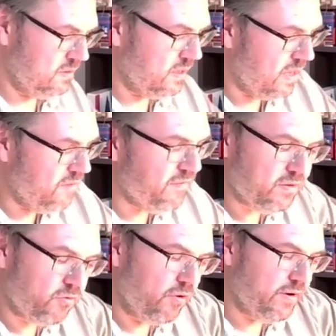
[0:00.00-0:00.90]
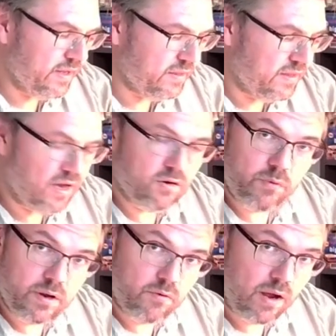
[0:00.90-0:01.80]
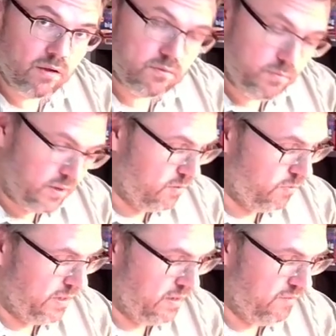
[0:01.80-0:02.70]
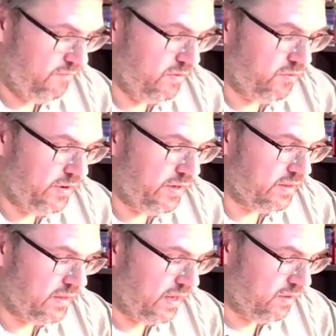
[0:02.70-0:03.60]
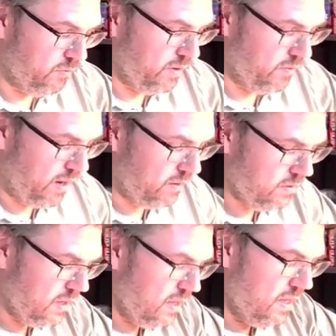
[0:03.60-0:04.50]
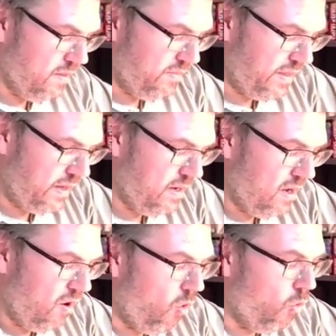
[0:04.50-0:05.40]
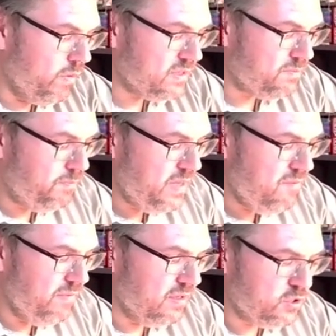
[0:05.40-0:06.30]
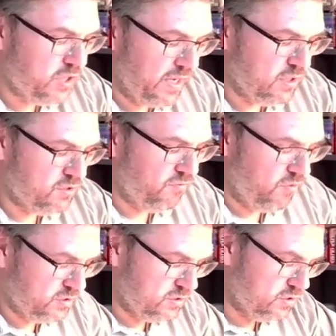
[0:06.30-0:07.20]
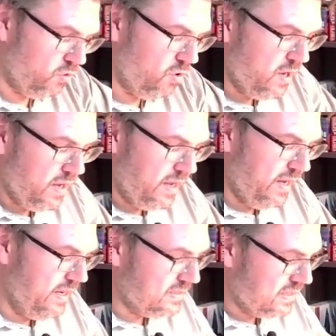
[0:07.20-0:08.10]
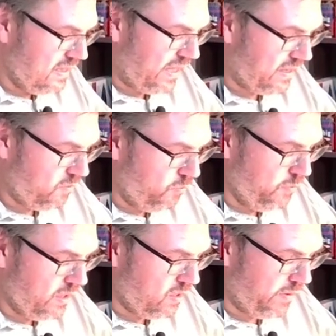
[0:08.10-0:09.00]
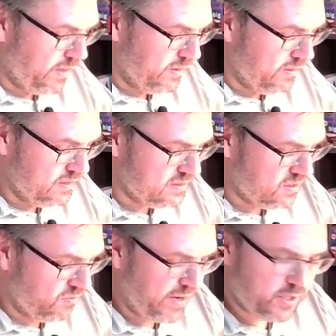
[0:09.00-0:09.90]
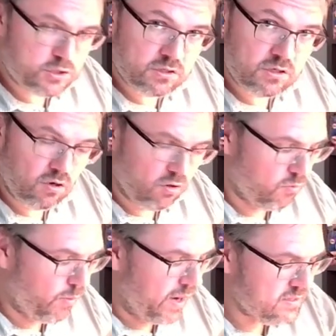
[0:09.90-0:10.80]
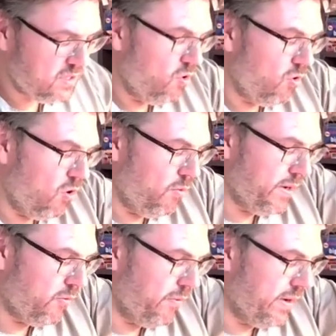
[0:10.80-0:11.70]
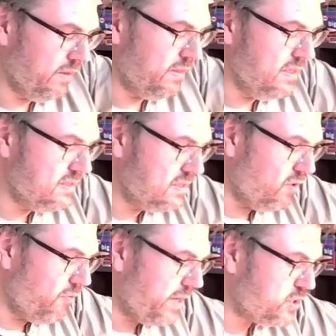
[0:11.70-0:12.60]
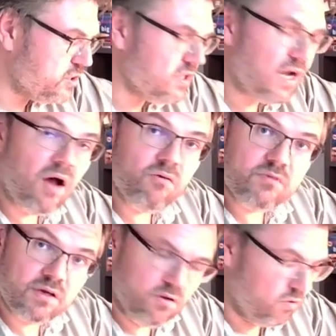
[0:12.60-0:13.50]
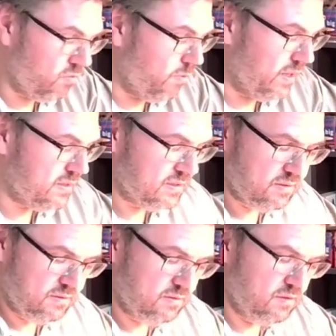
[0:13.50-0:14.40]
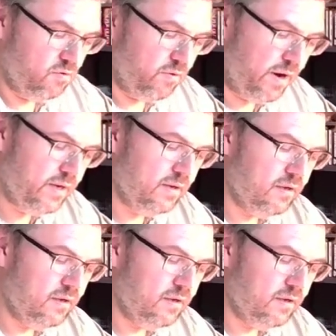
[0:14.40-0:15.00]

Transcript: if we're turning it the other way around, by the way, if we're turning it the other way around, then always will change first. So it is like we're going in this direction clockwise or we're going in this direction counterclockwise. All right.